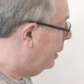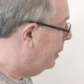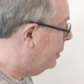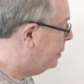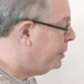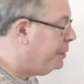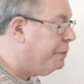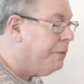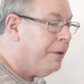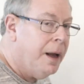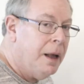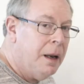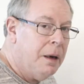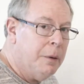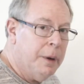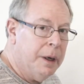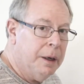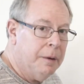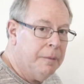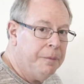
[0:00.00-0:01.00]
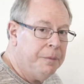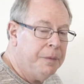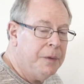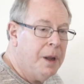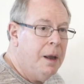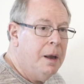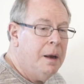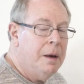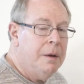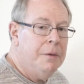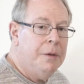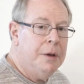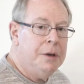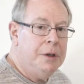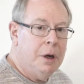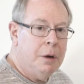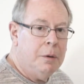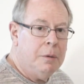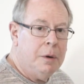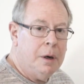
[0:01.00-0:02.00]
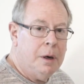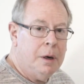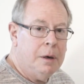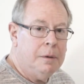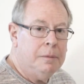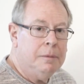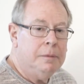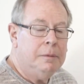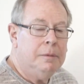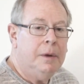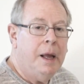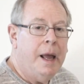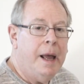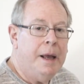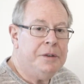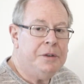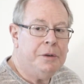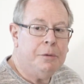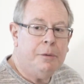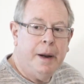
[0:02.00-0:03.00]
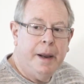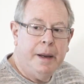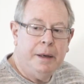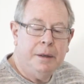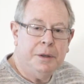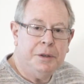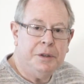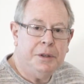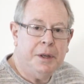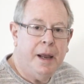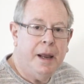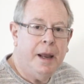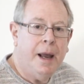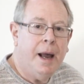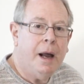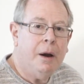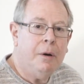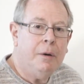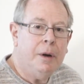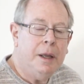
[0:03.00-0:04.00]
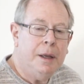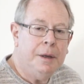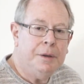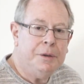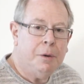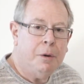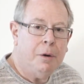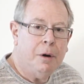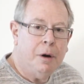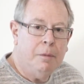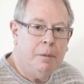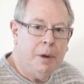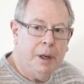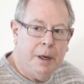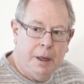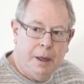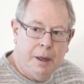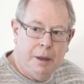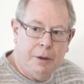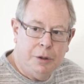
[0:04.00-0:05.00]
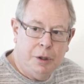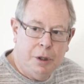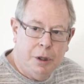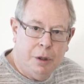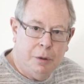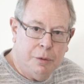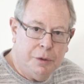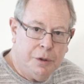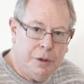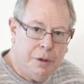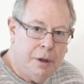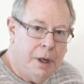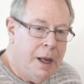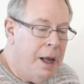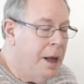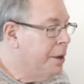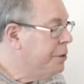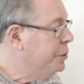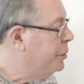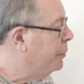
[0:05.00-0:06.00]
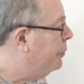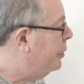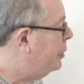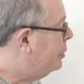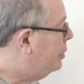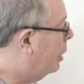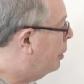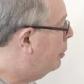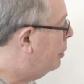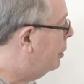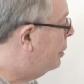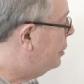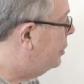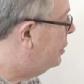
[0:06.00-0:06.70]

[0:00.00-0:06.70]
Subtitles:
is the following. The donor has a right to say how his or her money is used. So if the donor